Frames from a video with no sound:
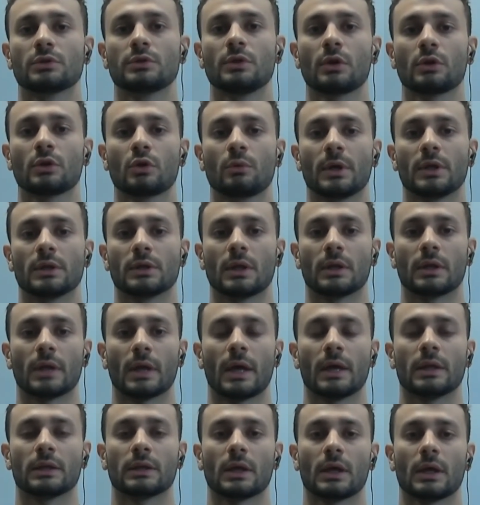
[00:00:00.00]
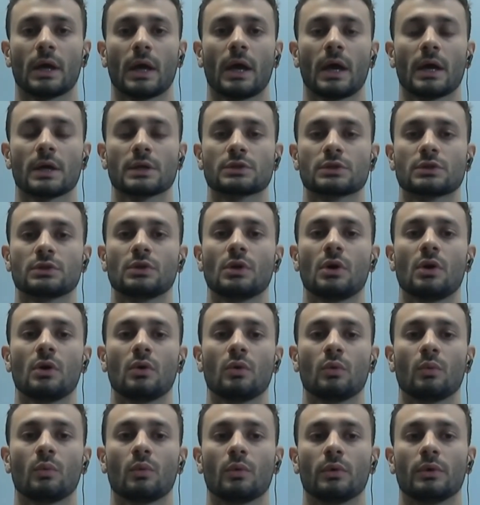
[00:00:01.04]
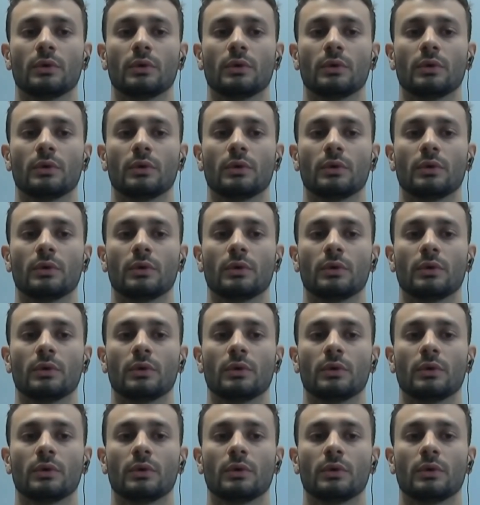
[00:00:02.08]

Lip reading: documented and has no